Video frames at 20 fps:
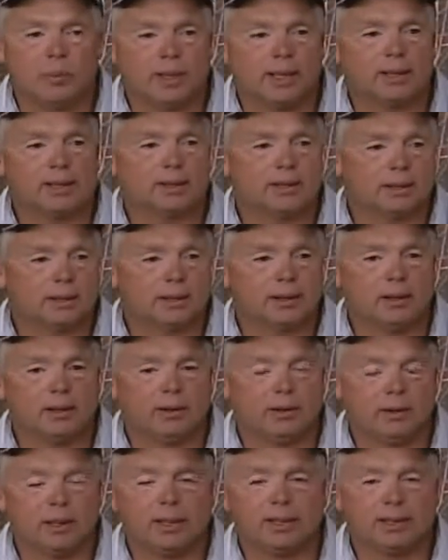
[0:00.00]
But this is,
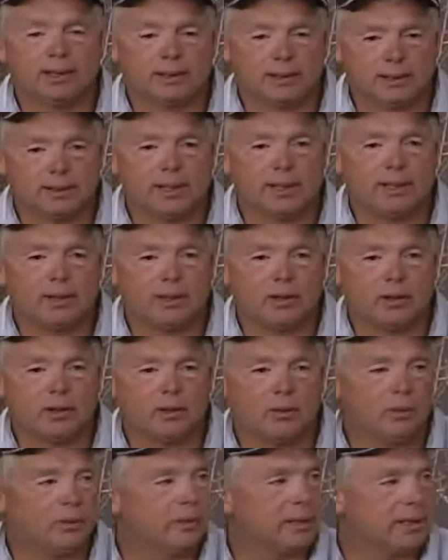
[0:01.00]
you know, I just let you
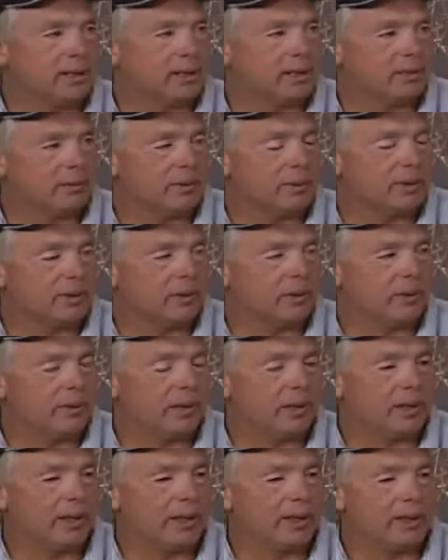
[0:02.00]
know this is what's
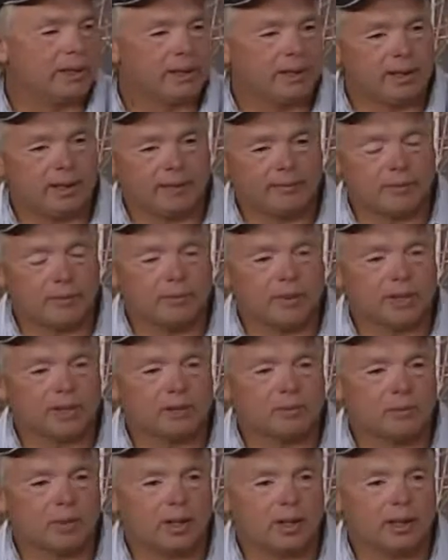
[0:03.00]
going on. You have your
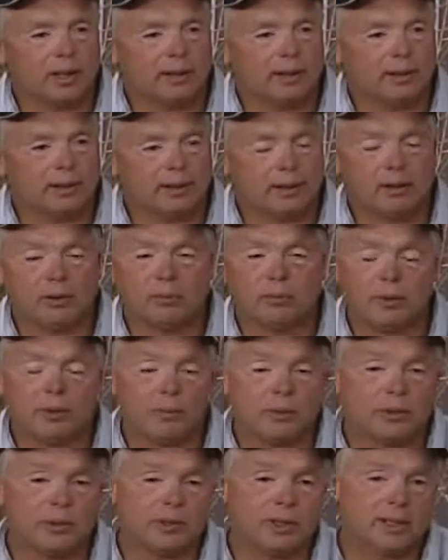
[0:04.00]
peace of mind. You know,
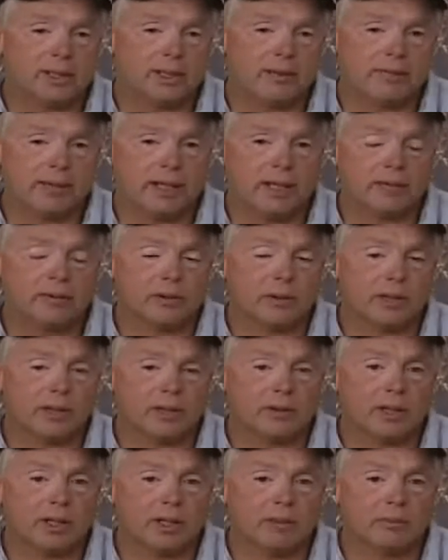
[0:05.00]
people do this even after
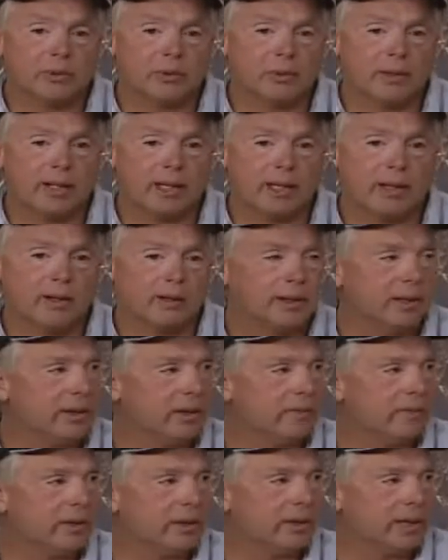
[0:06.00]
their time's run out
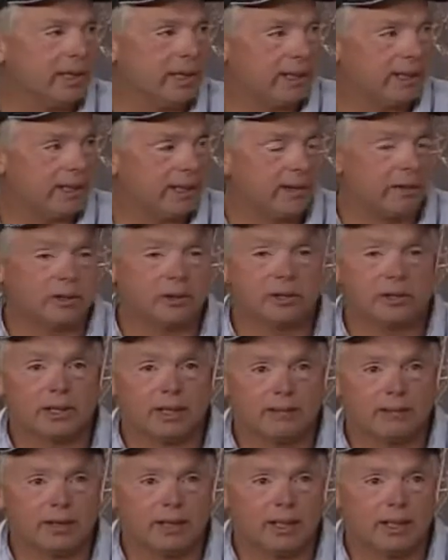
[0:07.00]
of their 10-day or their
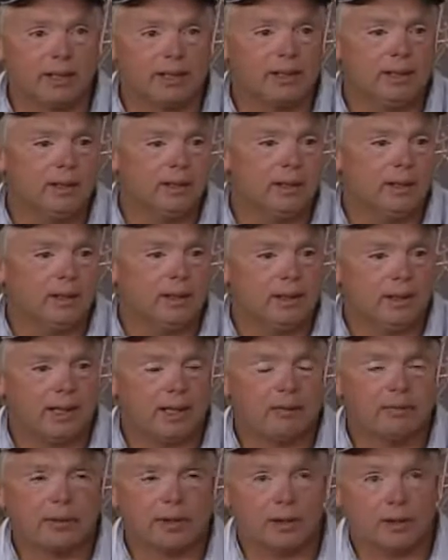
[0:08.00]
7-day,
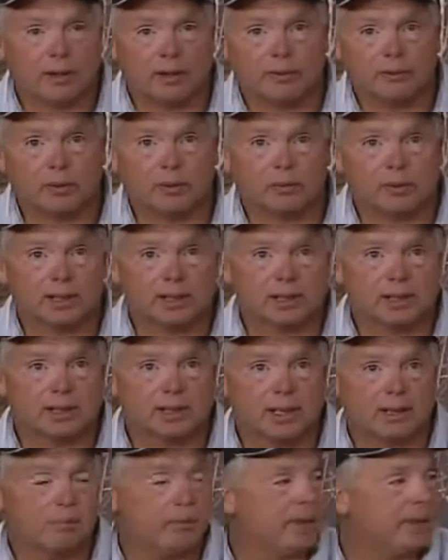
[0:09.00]
after their offer was
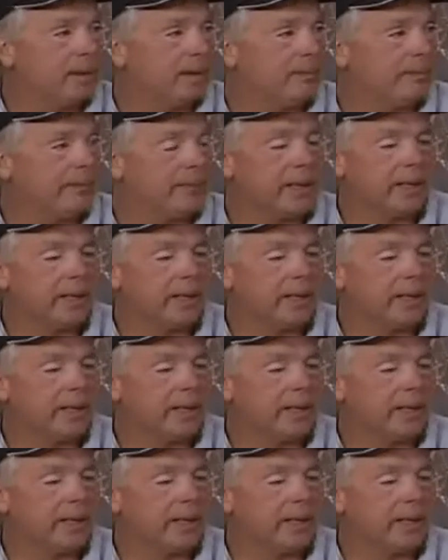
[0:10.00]
accepted.